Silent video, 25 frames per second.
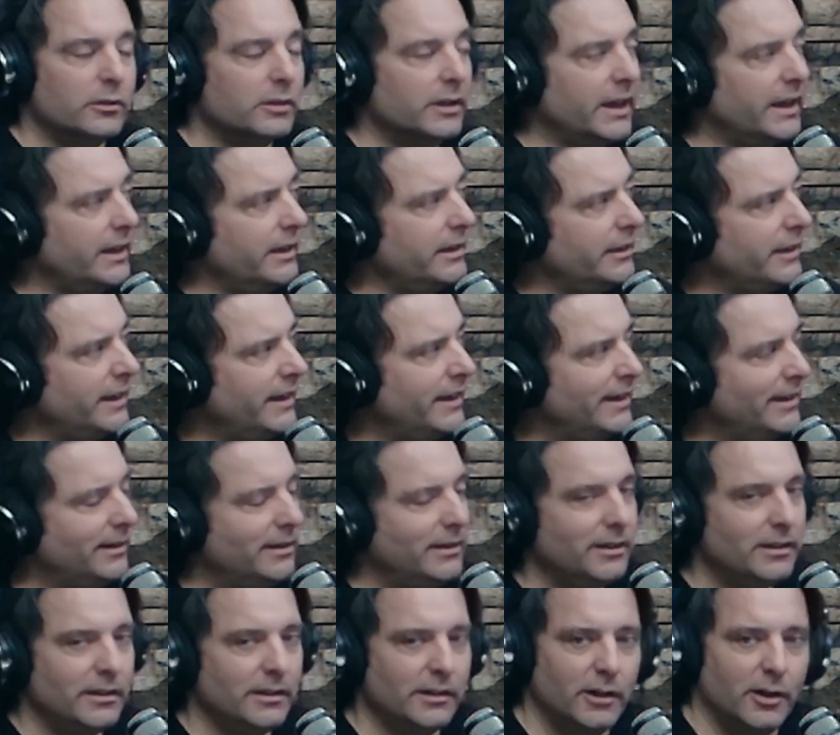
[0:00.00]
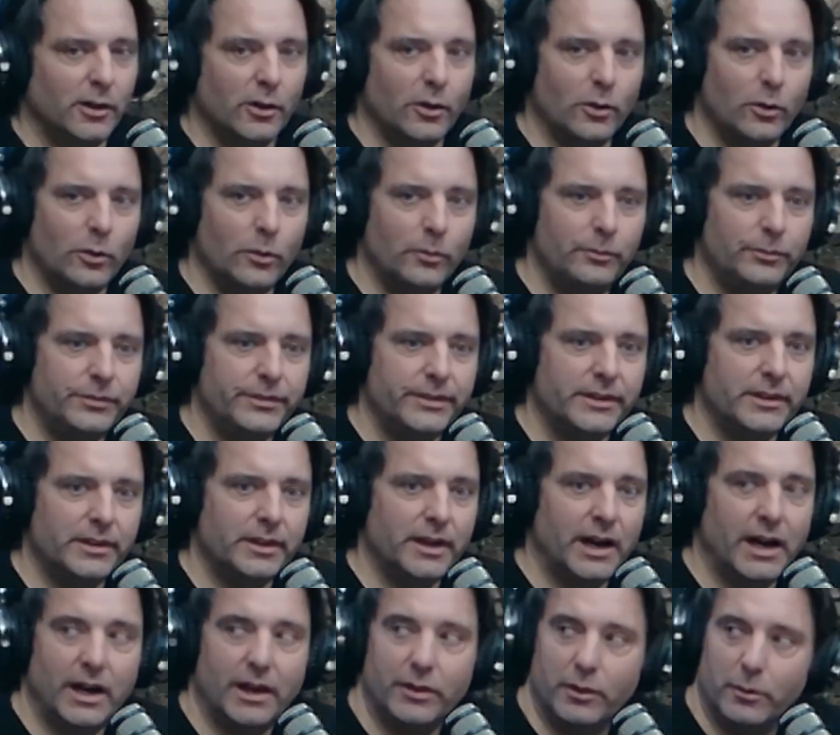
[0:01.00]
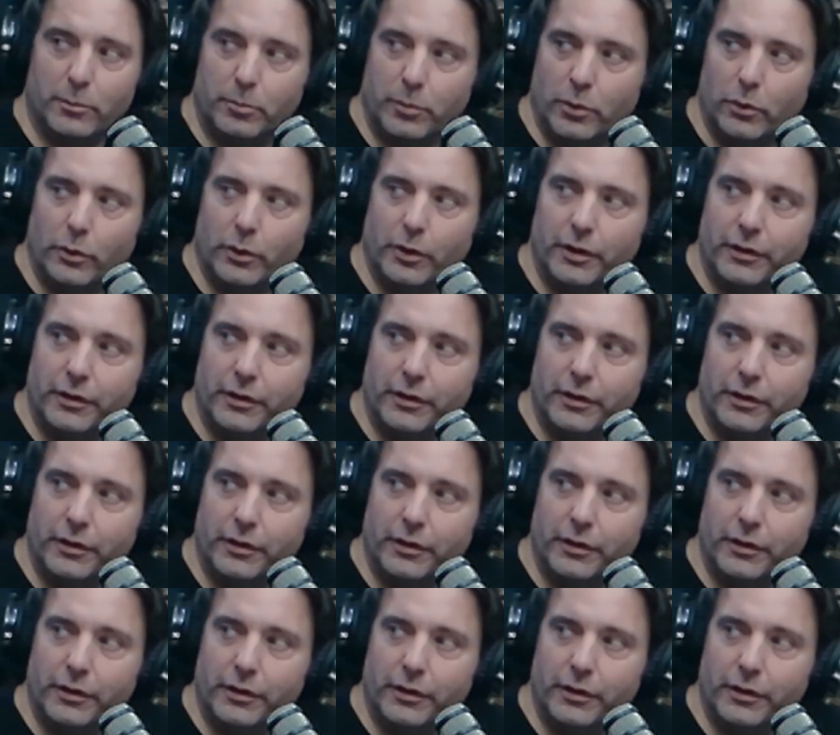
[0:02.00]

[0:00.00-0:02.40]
they're letting hitting go on the